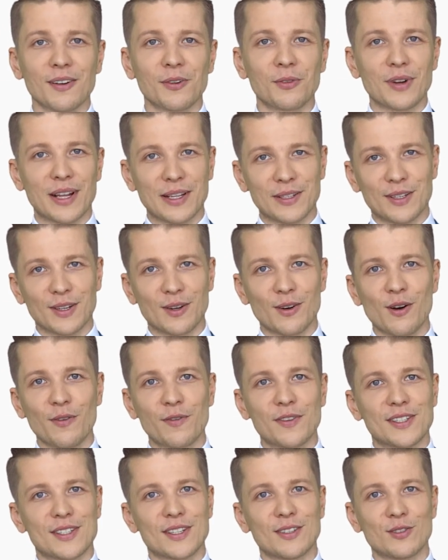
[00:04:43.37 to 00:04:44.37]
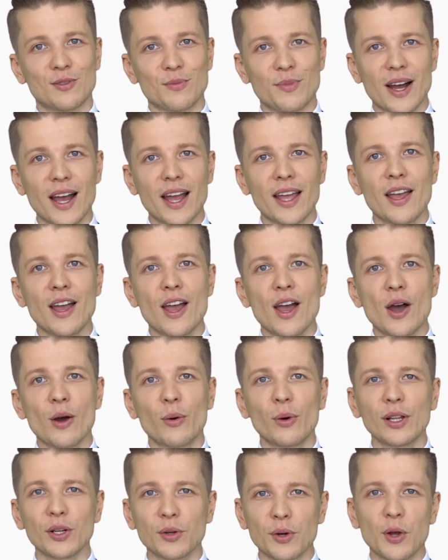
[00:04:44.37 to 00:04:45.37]
Renting office in Dubai
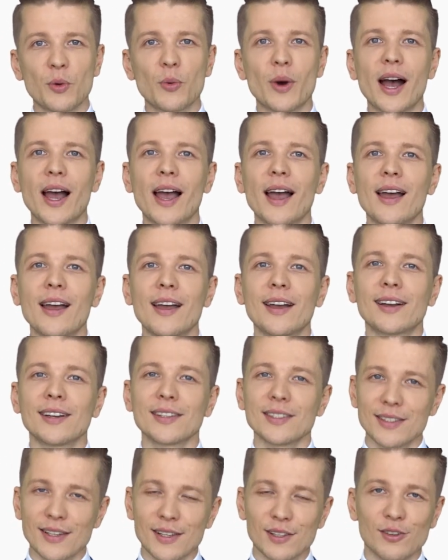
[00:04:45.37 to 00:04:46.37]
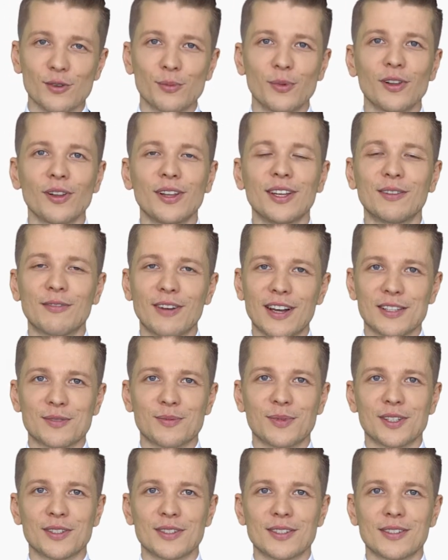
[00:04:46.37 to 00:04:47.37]
will require considerable
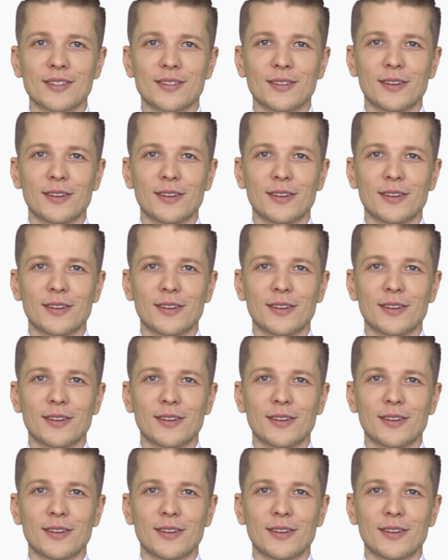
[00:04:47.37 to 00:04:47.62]
investments.